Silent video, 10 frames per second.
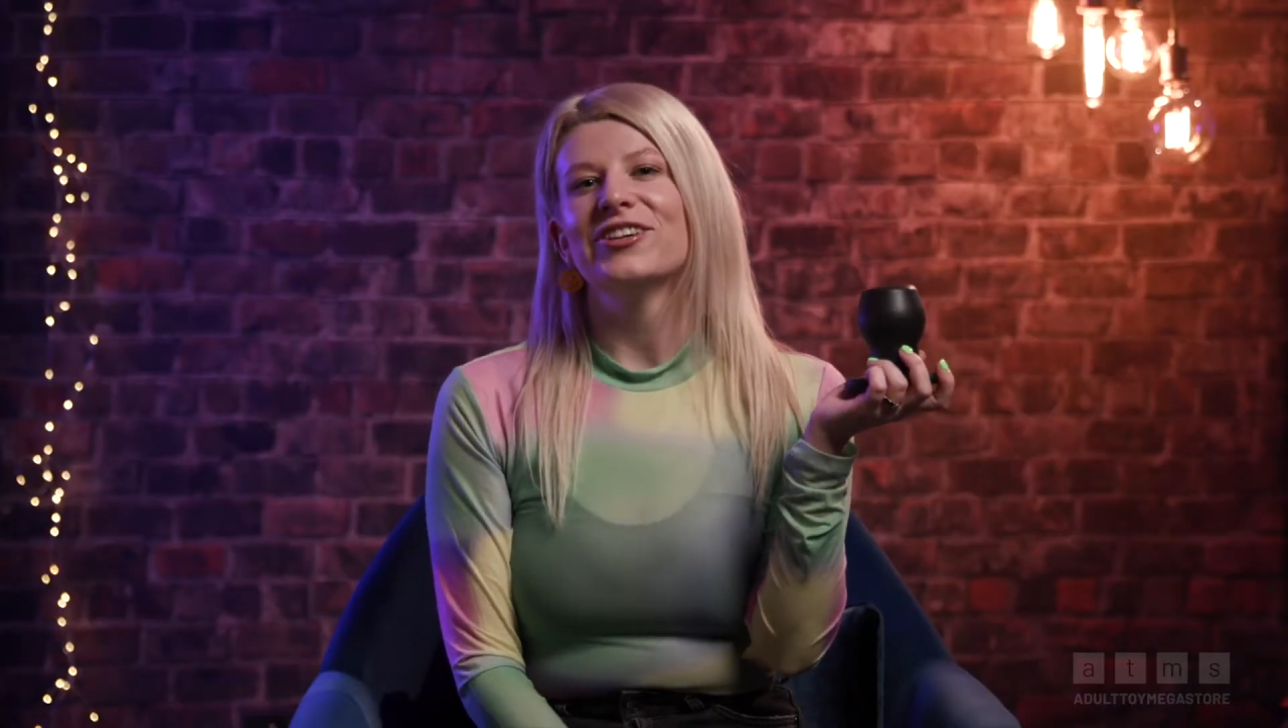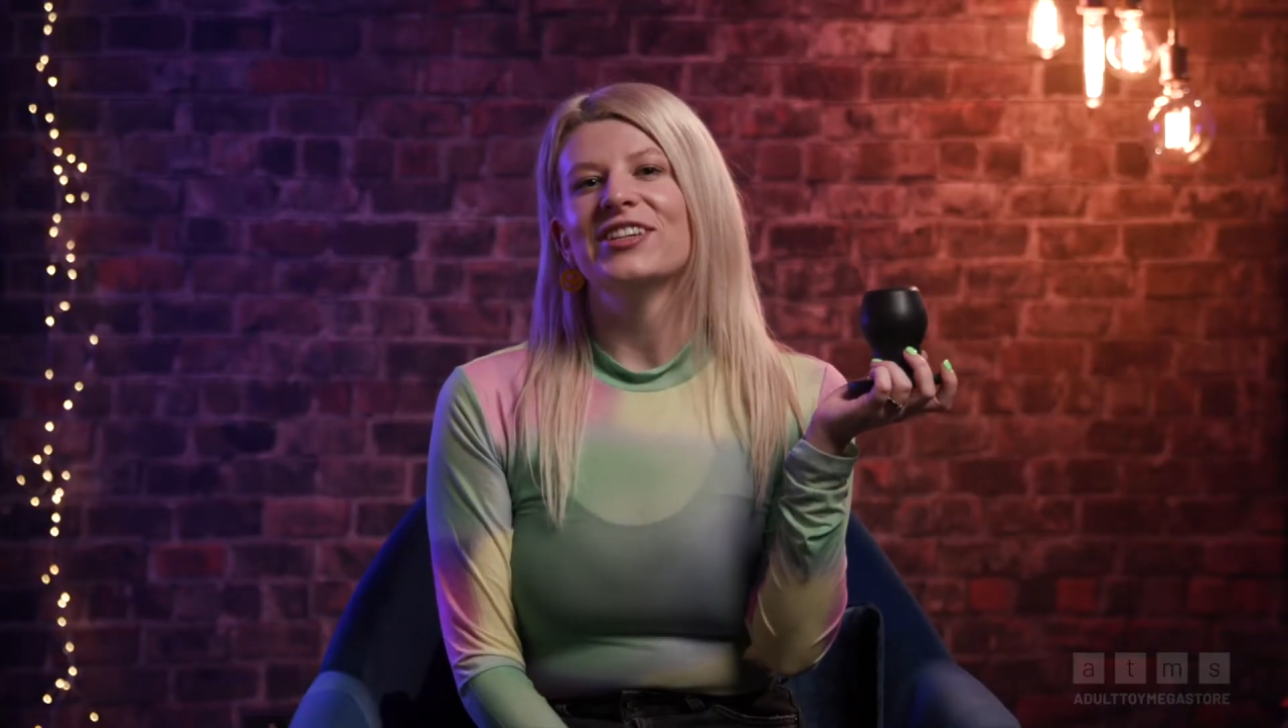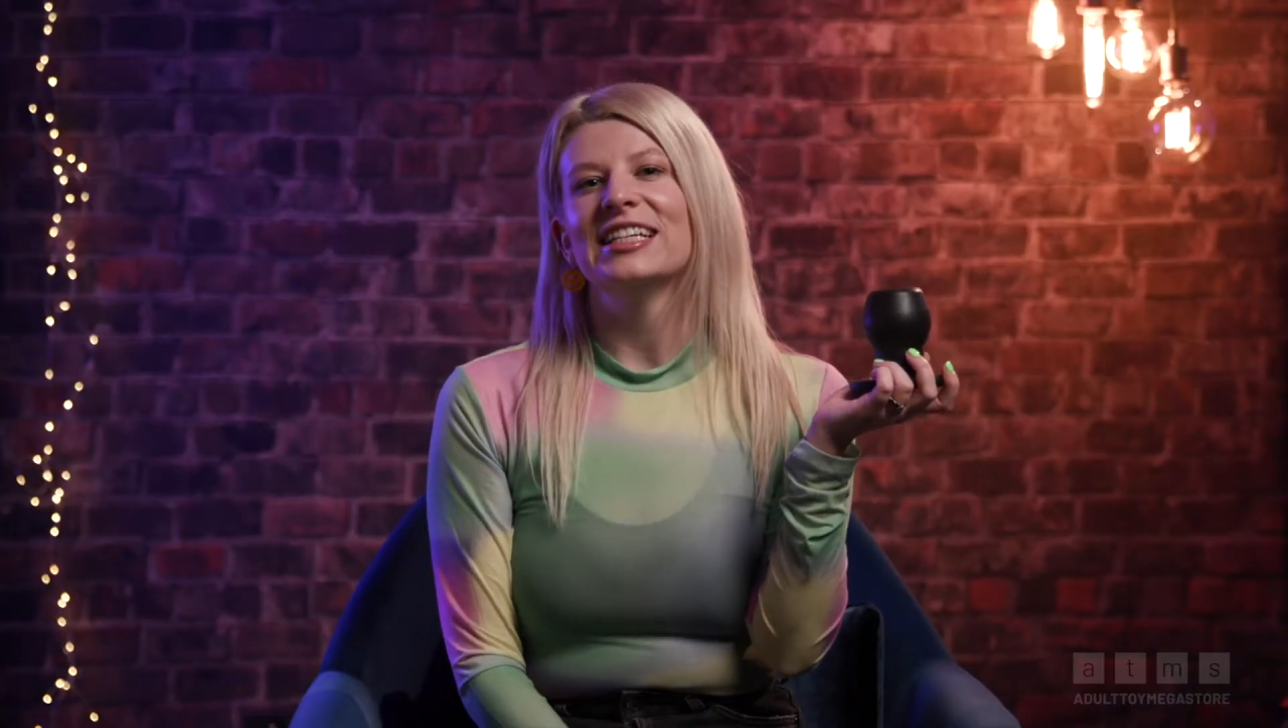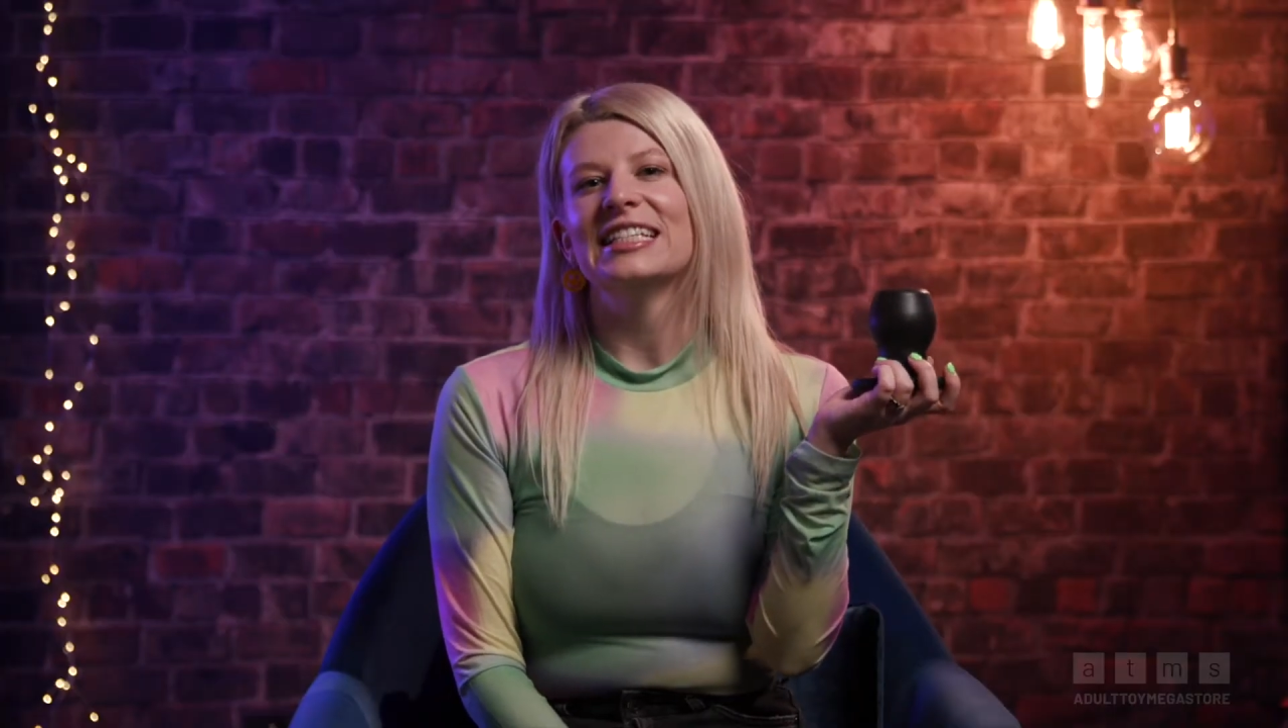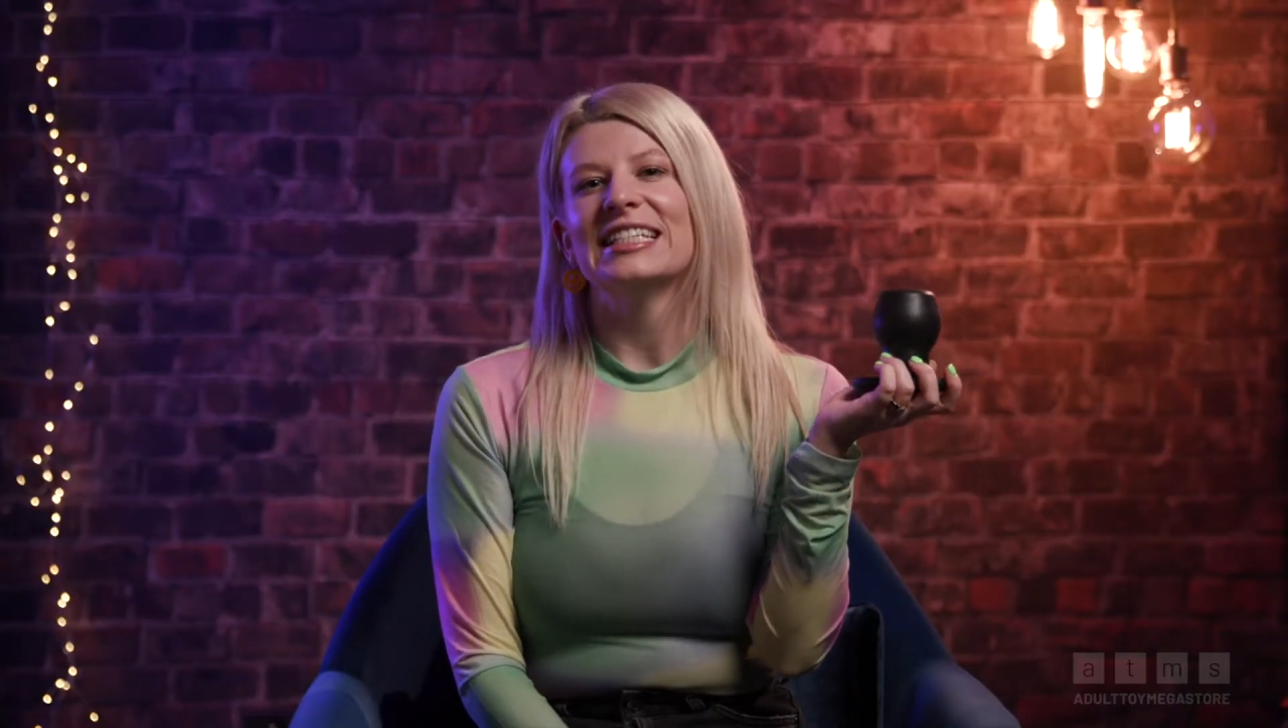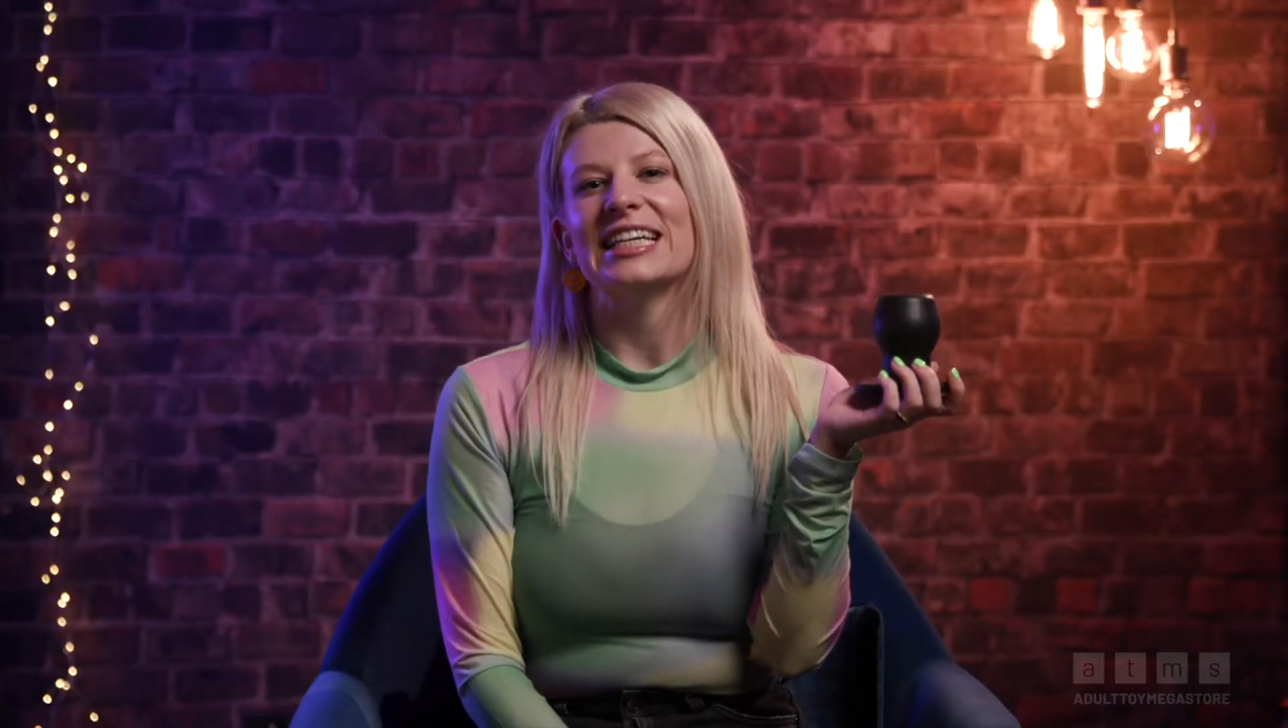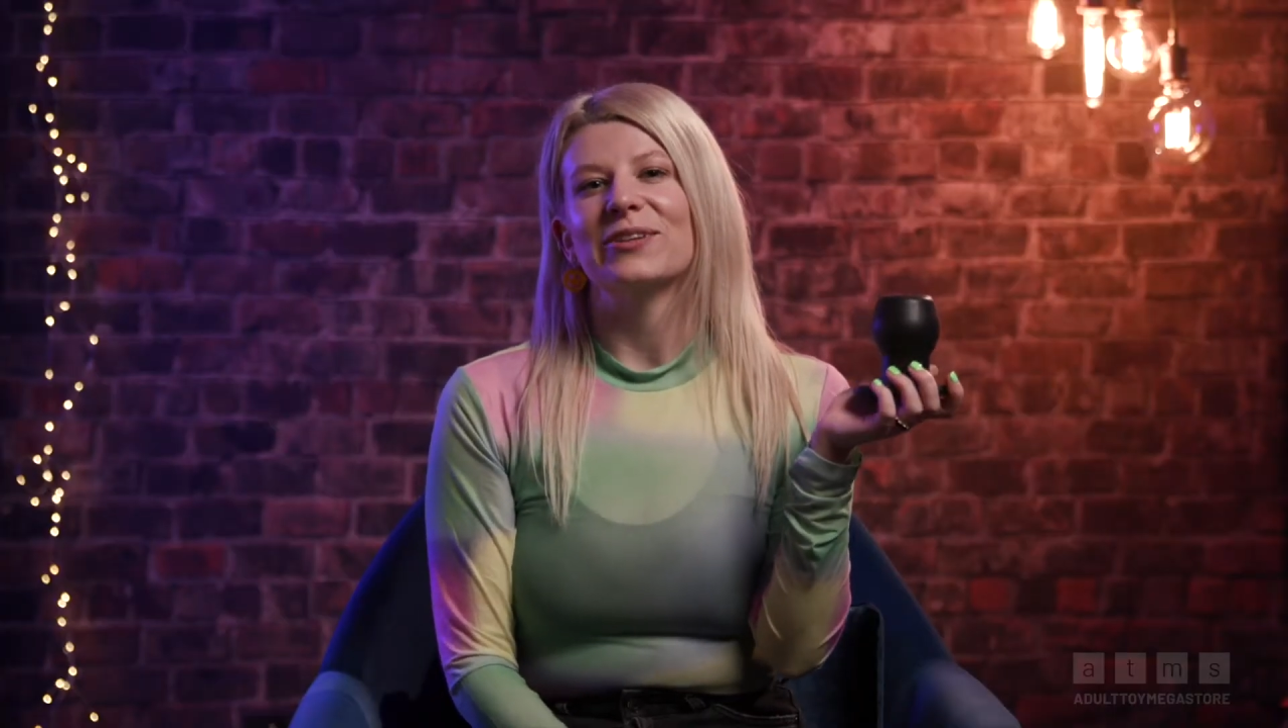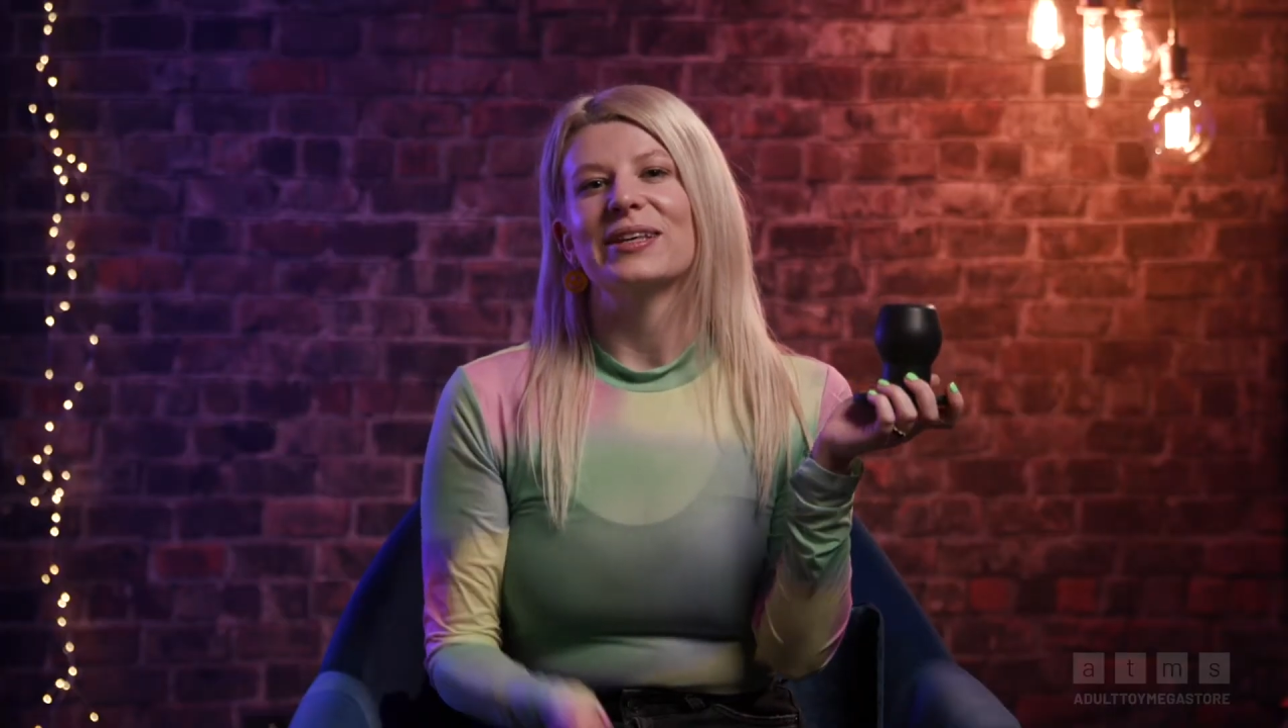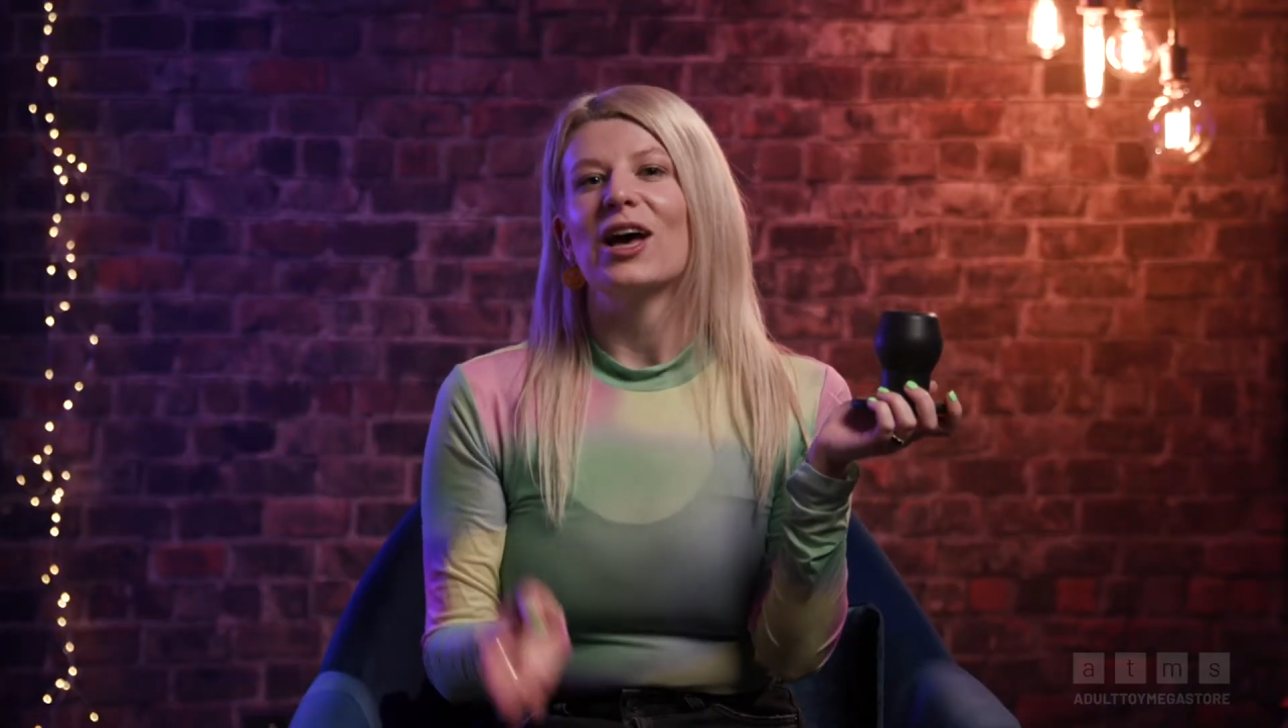you need to stick with